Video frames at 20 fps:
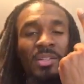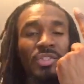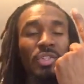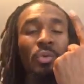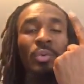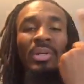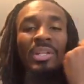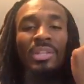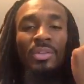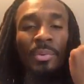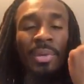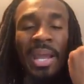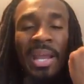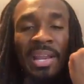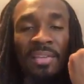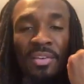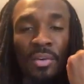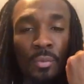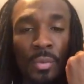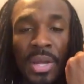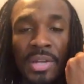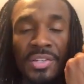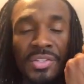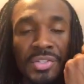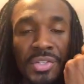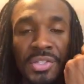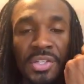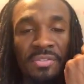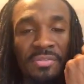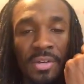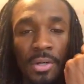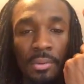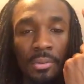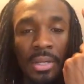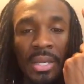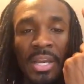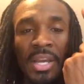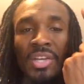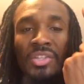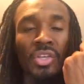Two to three ain't even registered to
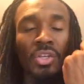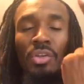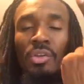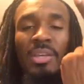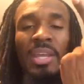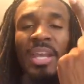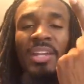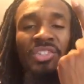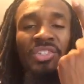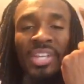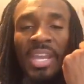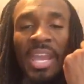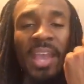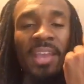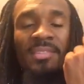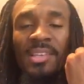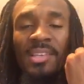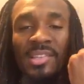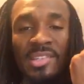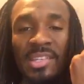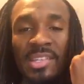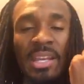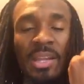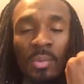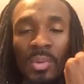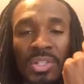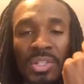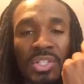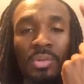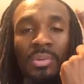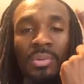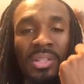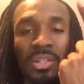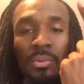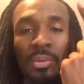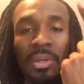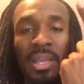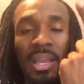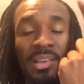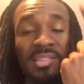vote. So you can't change the city with two or
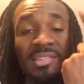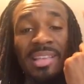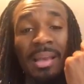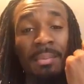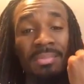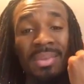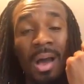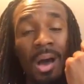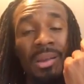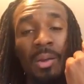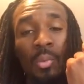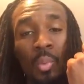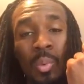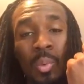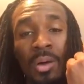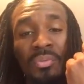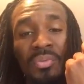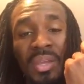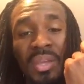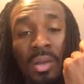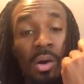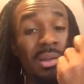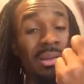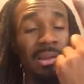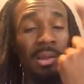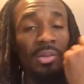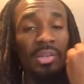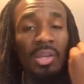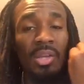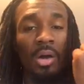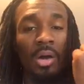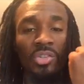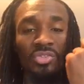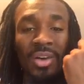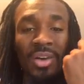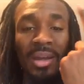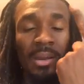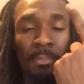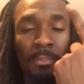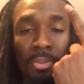three except y'all are wealthy or y'all
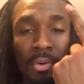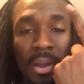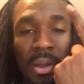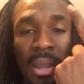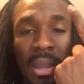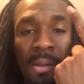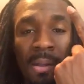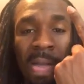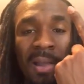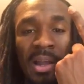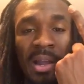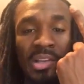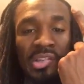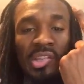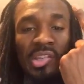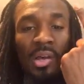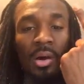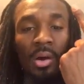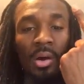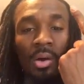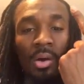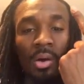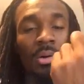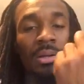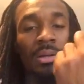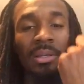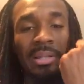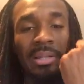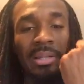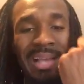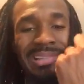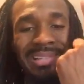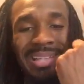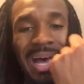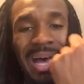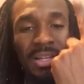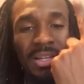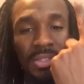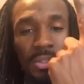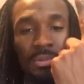trying to pray. So let's
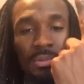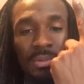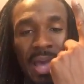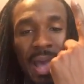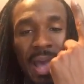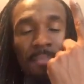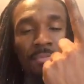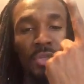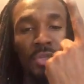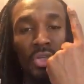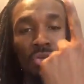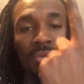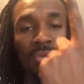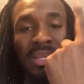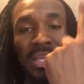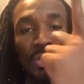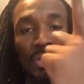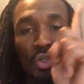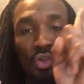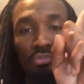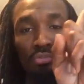not do that. You need to